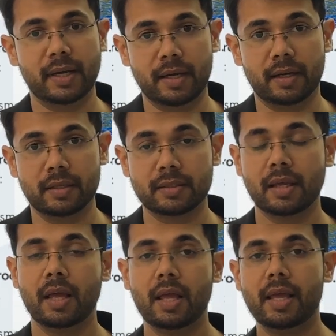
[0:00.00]
deltas.
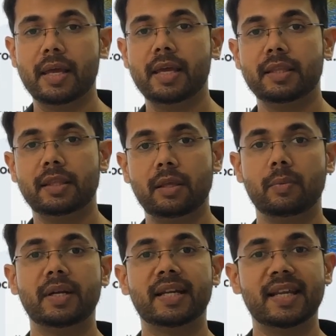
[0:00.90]
They
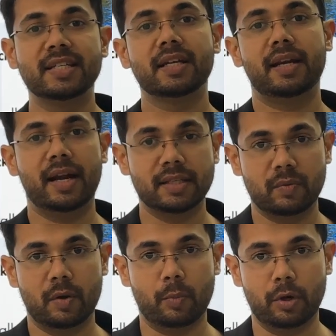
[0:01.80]
were glacial lands at
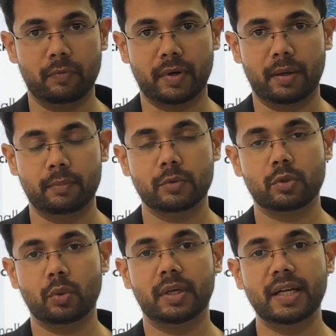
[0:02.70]
one point of time.
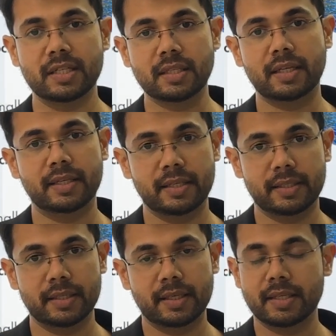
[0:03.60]
So glaciers
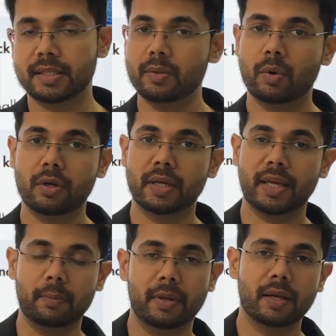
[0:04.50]
retreated, seawater
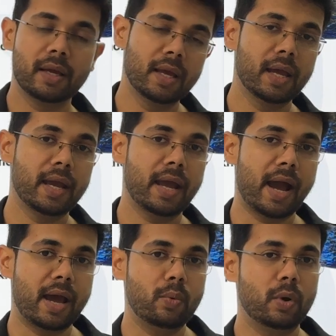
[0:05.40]
came in,
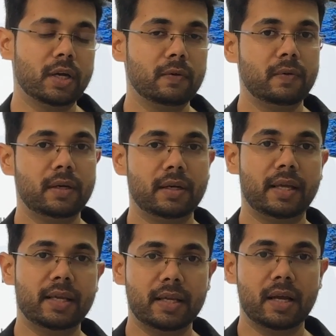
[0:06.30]
and whatever
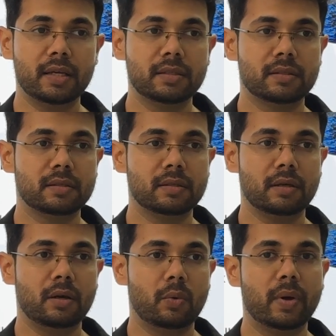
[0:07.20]
areas
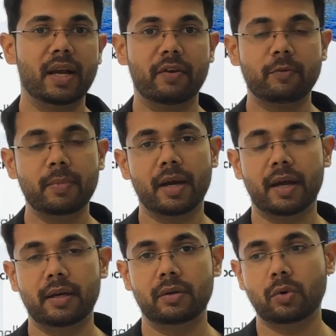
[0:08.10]
were left
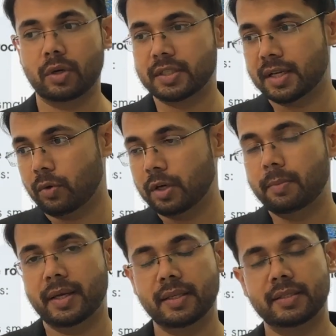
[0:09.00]
behind got surrounded
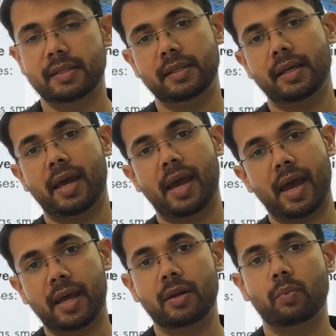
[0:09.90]
by the sea,
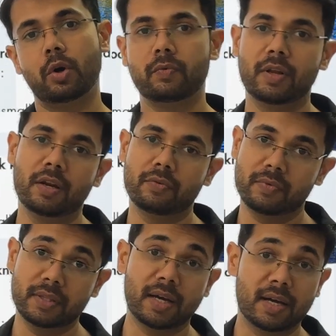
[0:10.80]
and what we're left
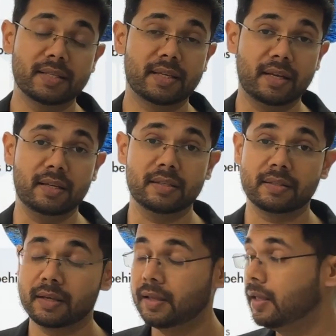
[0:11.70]
with are skerries.